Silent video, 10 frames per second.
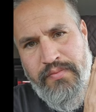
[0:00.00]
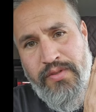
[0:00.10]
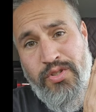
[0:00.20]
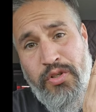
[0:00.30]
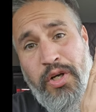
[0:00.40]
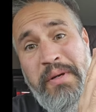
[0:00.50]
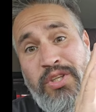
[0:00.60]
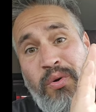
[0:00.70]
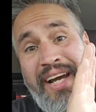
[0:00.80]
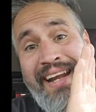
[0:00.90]
So you'll be
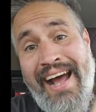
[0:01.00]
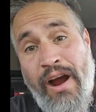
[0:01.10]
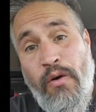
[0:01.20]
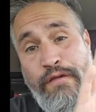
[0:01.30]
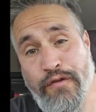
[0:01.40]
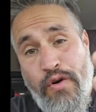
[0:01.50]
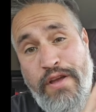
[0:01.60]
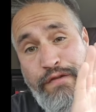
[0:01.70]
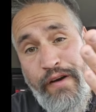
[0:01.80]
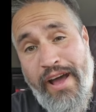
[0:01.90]
doing an hour and
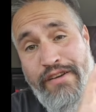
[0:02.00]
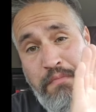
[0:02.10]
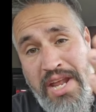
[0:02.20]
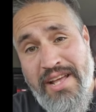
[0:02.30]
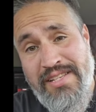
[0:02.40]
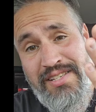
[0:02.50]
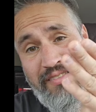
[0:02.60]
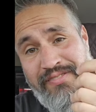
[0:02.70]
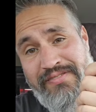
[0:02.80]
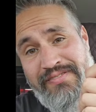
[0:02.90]
45 minutes.
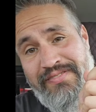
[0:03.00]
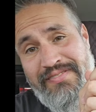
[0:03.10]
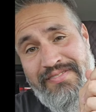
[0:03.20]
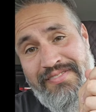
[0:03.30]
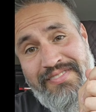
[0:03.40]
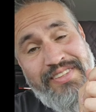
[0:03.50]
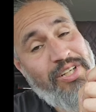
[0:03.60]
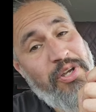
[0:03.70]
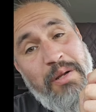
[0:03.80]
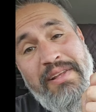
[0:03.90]

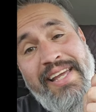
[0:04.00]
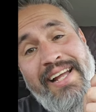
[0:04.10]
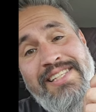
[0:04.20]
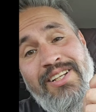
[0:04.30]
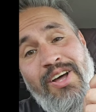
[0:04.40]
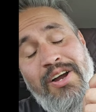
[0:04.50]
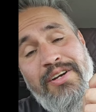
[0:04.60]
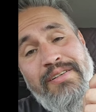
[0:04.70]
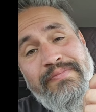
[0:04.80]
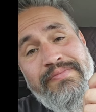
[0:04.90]
So you're going to be dancing longer.